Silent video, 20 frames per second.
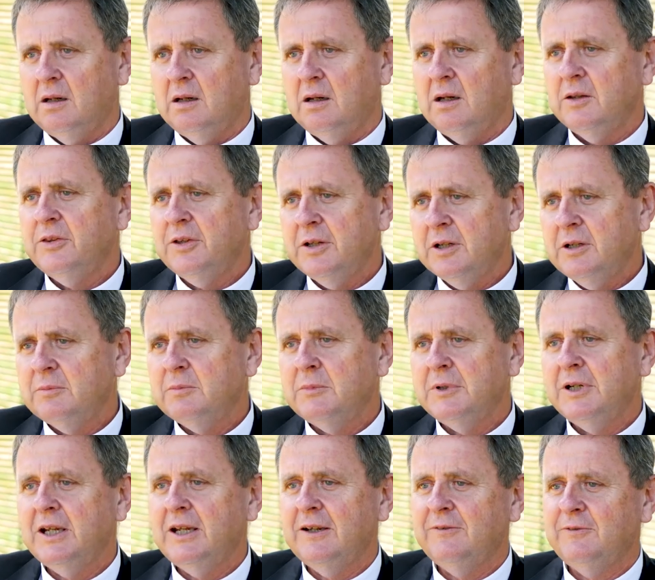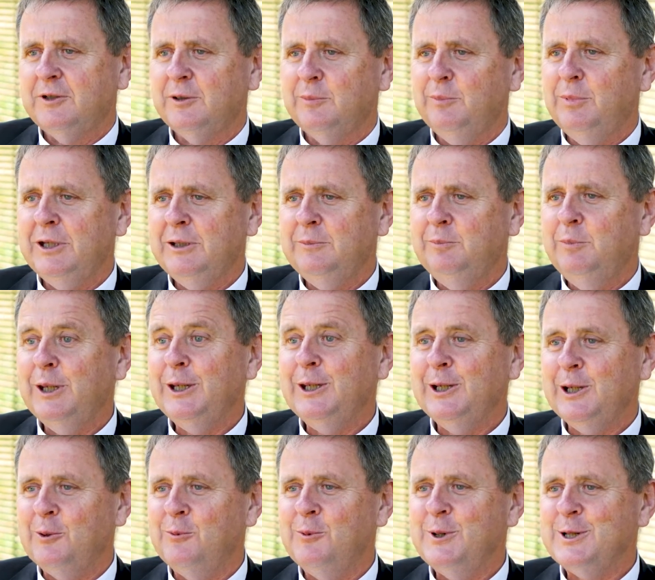I think it would have to be
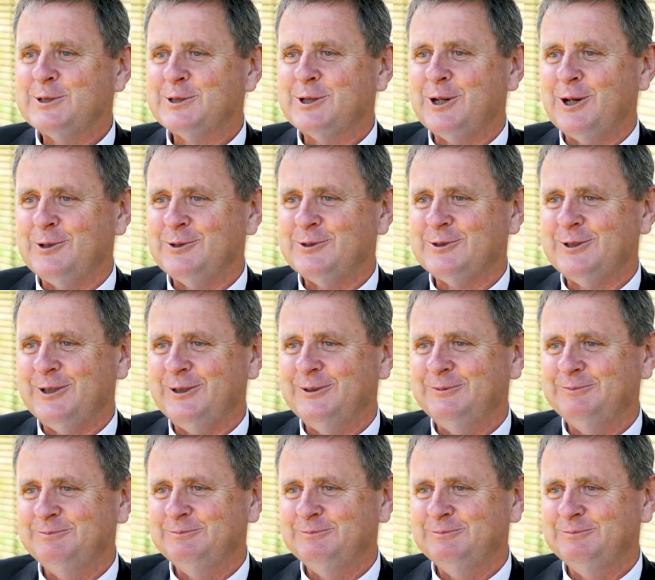being a West Coaster.